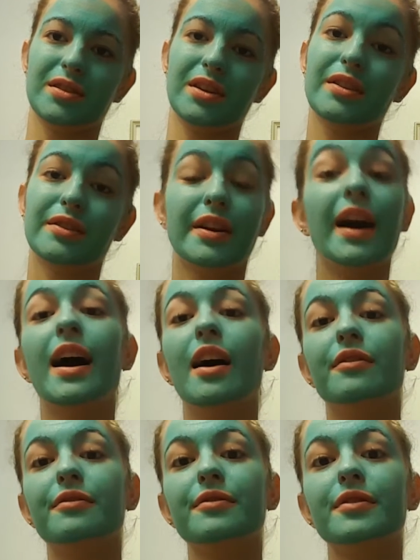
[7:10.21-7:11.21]
other
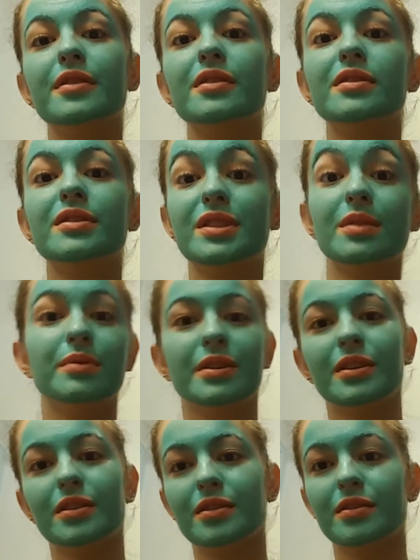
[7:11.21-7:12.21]
half,
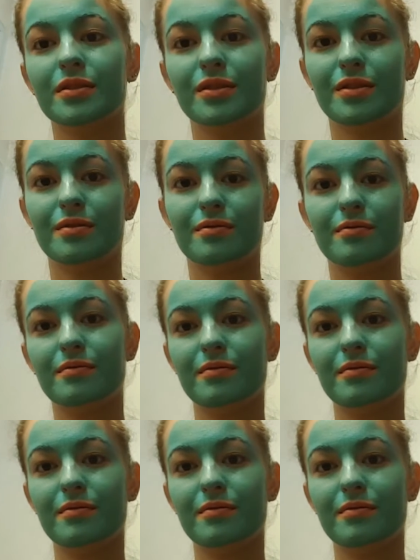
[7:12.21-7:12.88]
sibling or